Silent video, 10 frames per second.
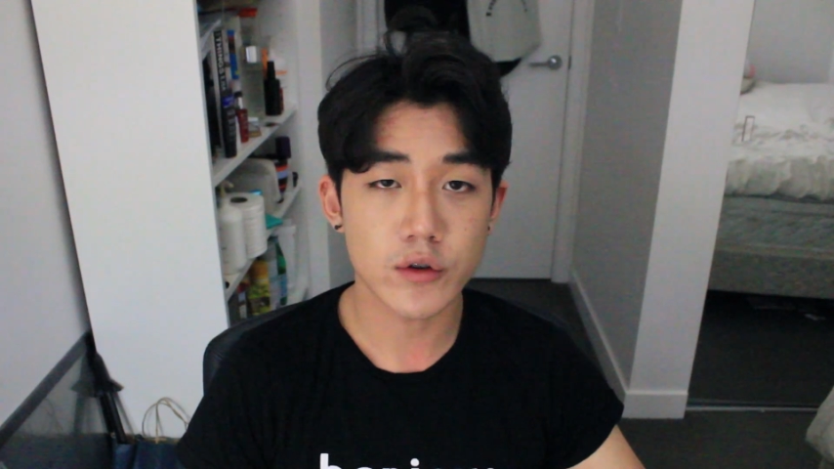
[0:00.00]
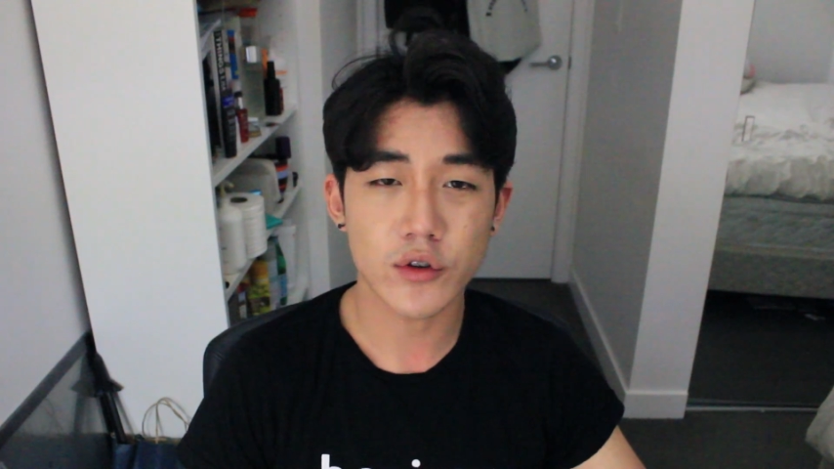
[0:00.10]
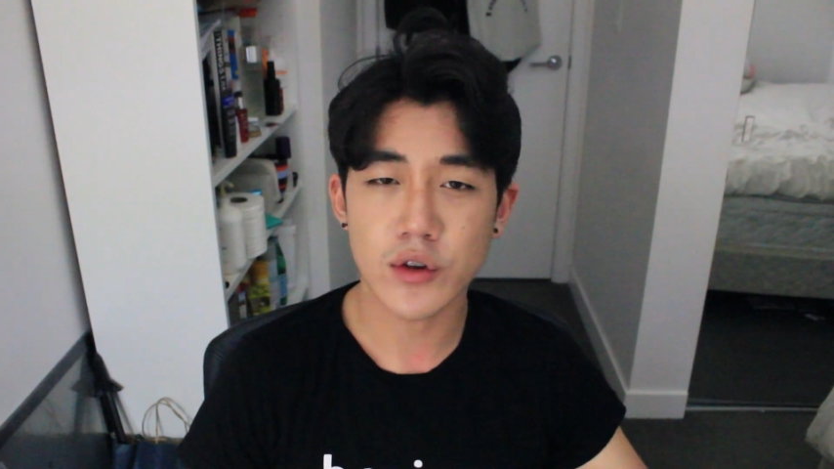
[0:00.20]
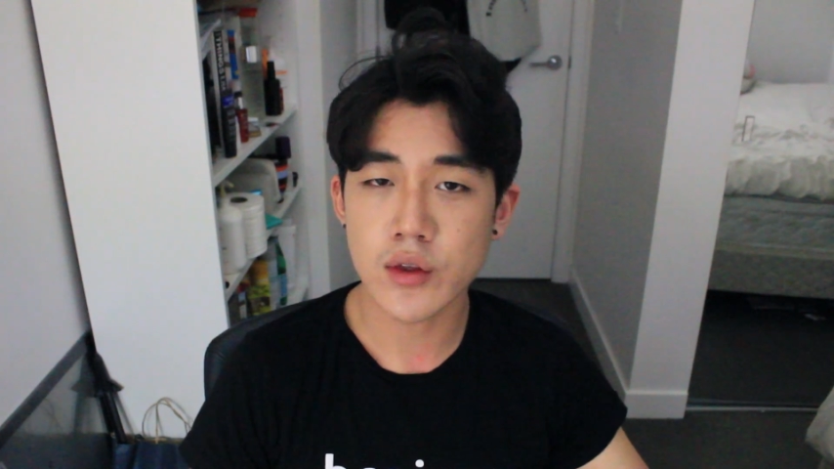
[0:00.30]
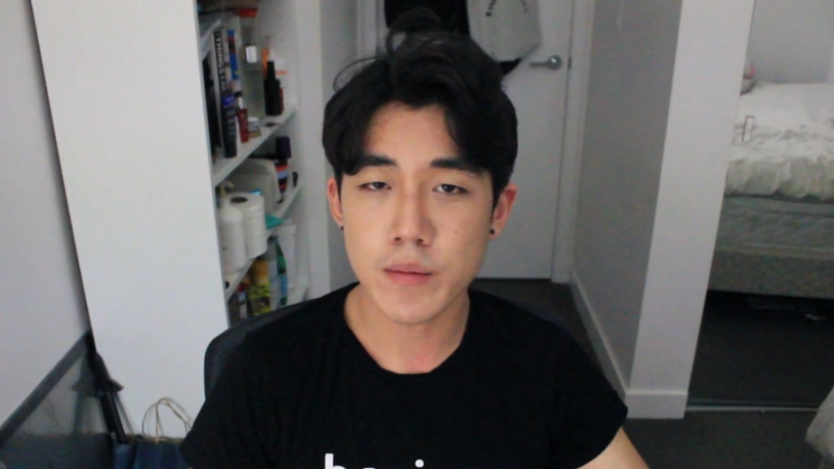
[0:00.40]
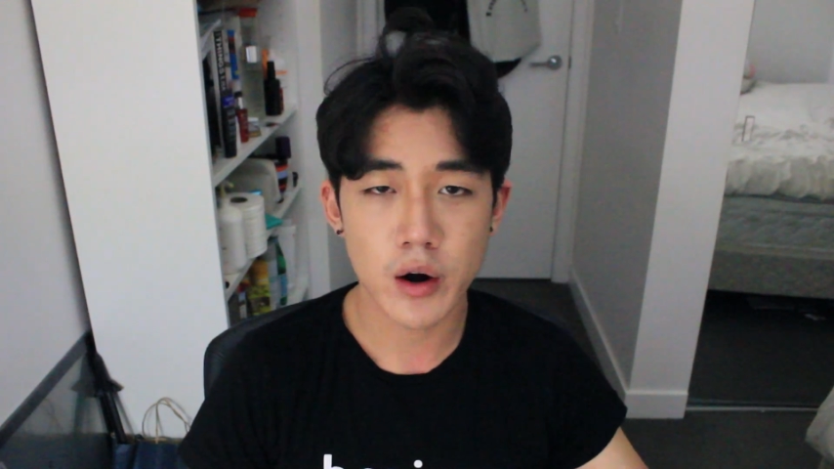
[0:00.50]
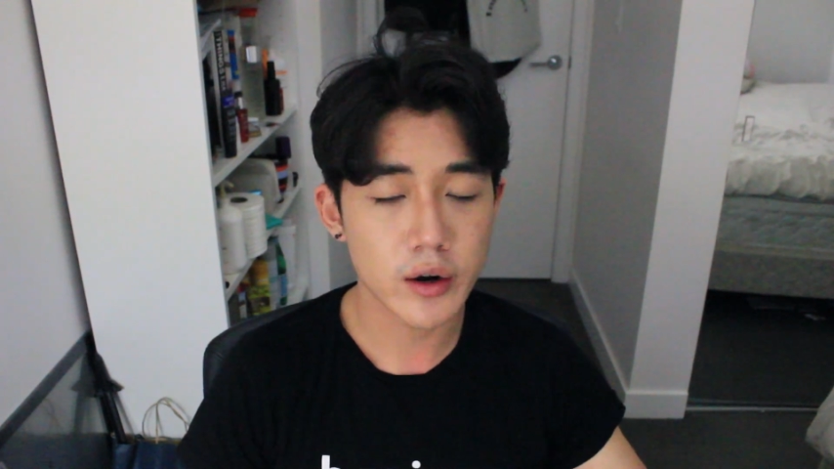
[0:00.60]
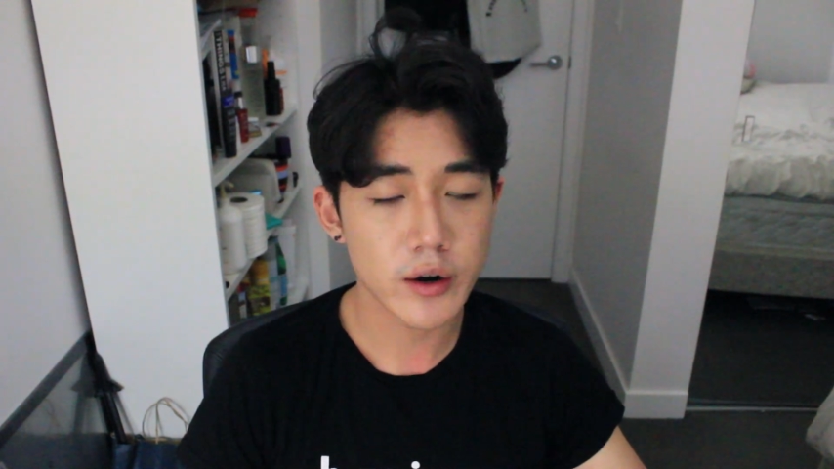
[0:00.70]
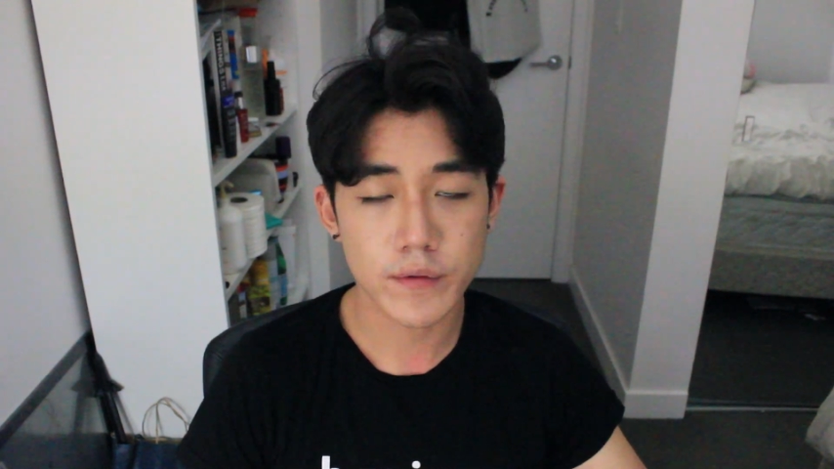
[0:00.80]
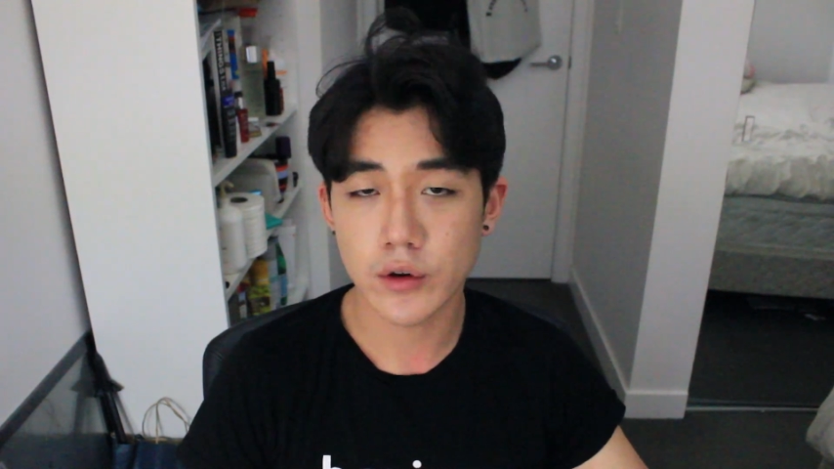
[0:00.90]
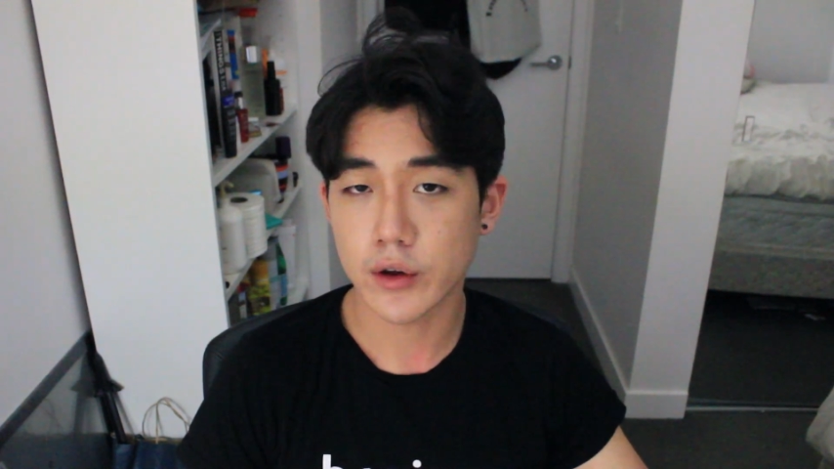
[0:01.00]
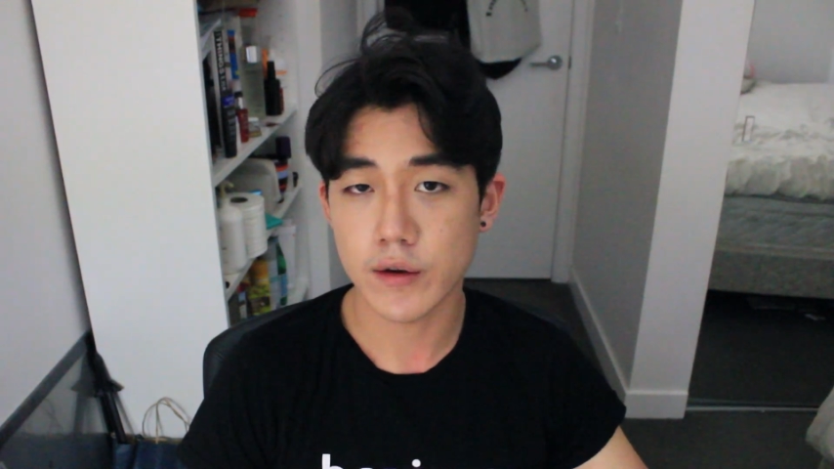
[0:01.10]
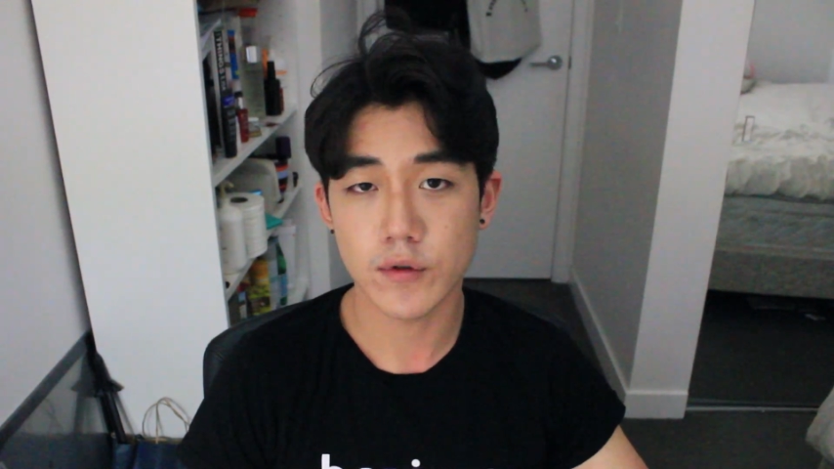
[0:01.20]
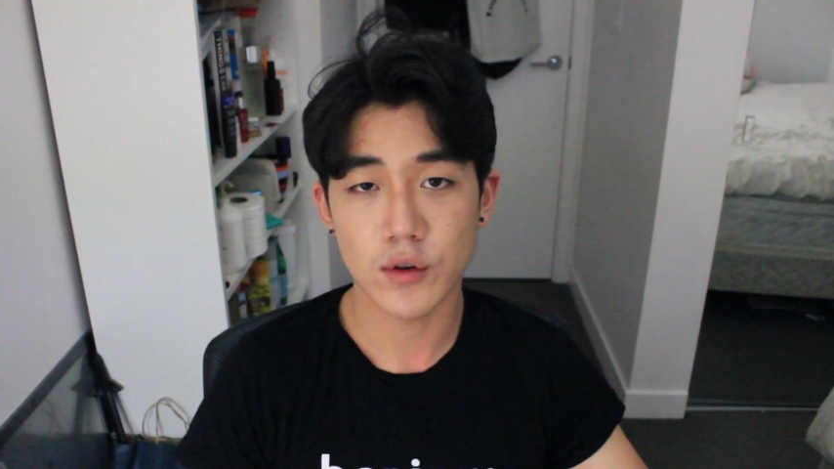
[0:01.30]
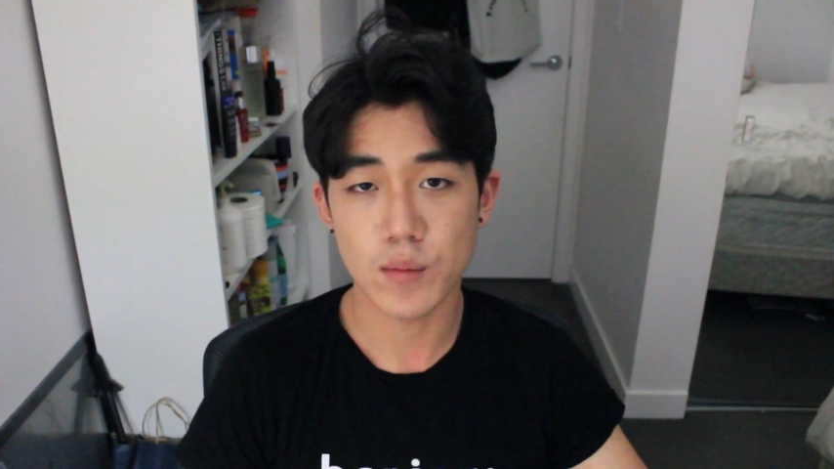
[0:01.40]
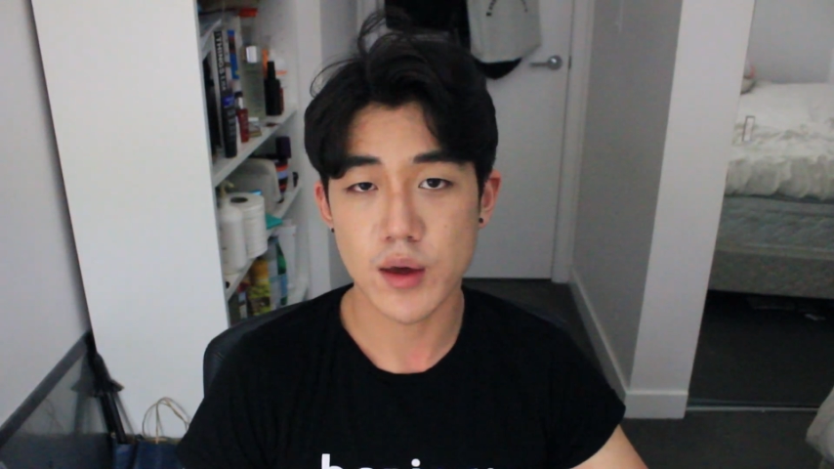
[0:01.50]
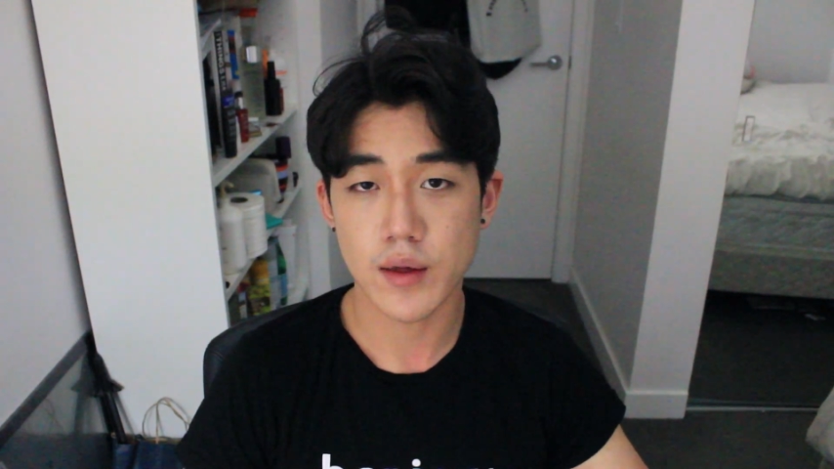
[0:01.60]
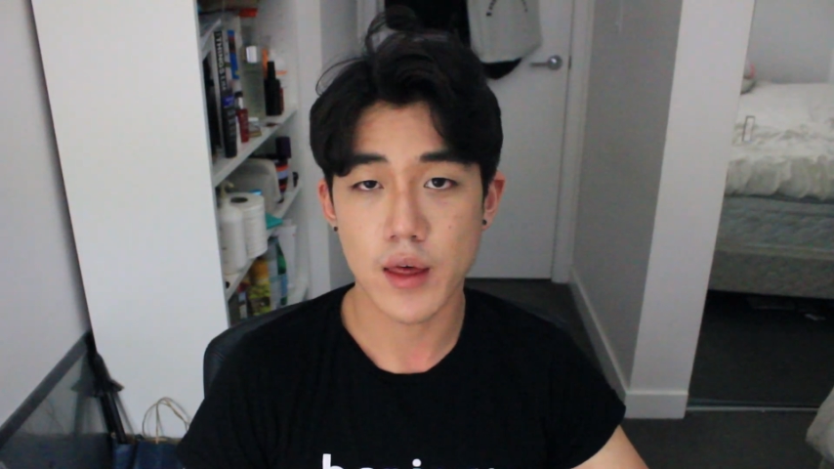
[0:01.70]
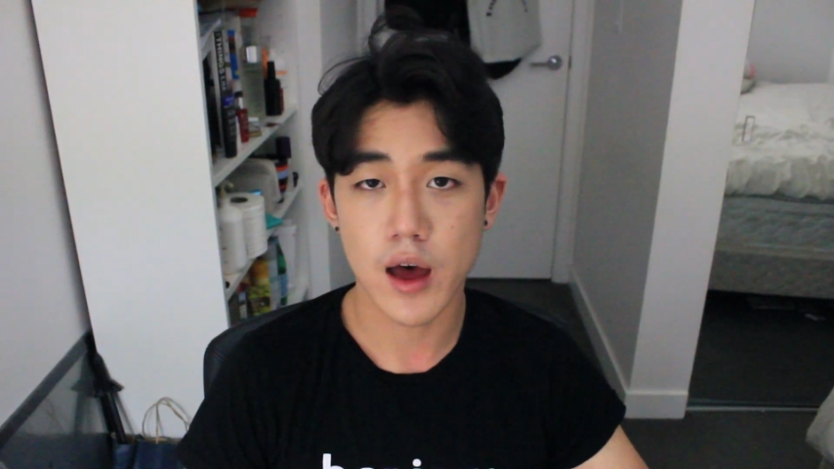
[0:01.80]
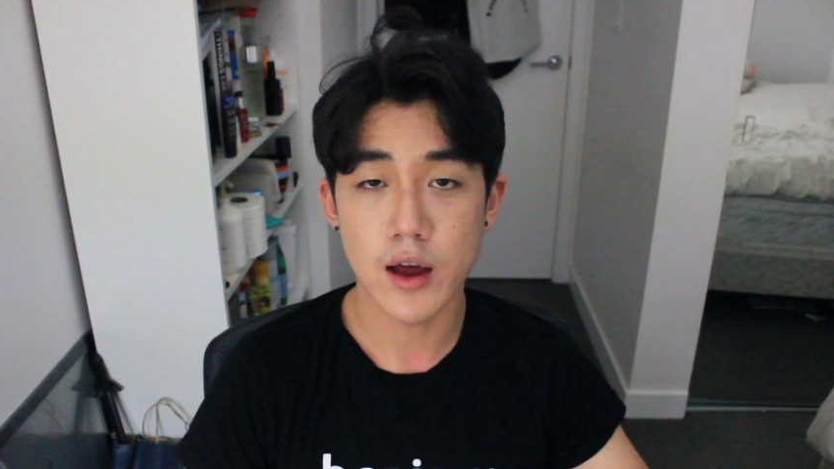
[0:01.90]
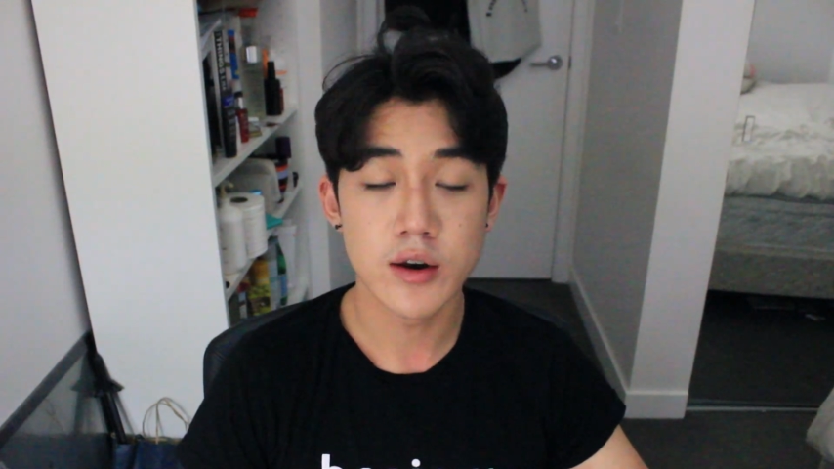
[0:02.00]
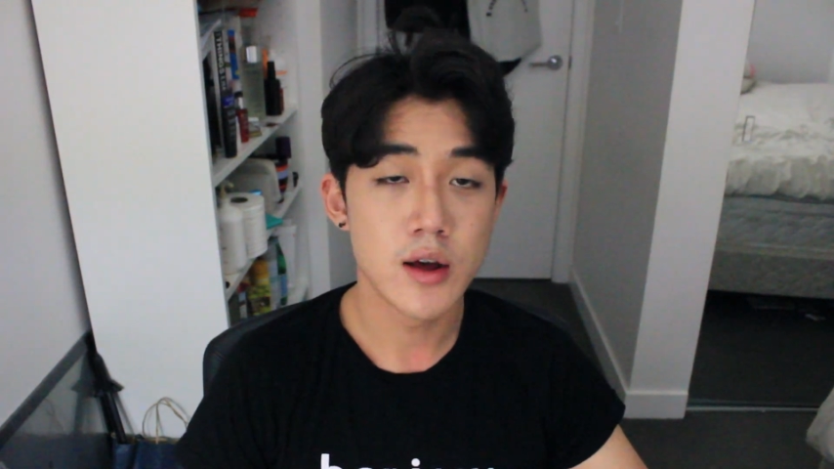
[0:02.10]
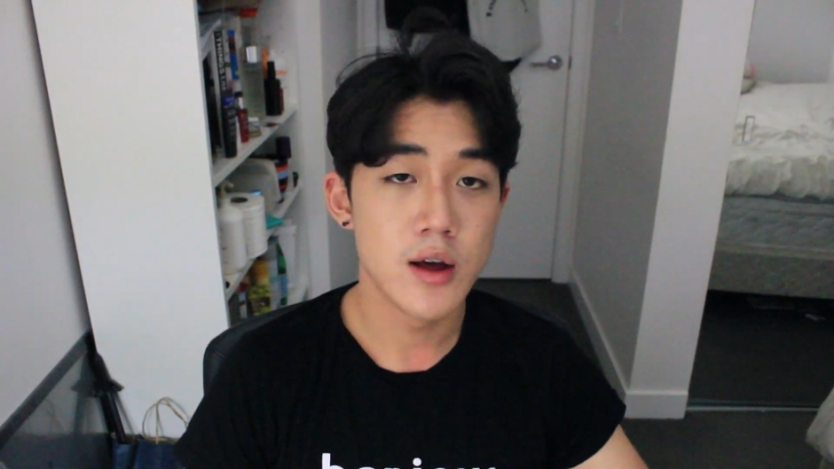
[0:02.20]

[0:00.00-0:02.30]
just in the market for looking for something that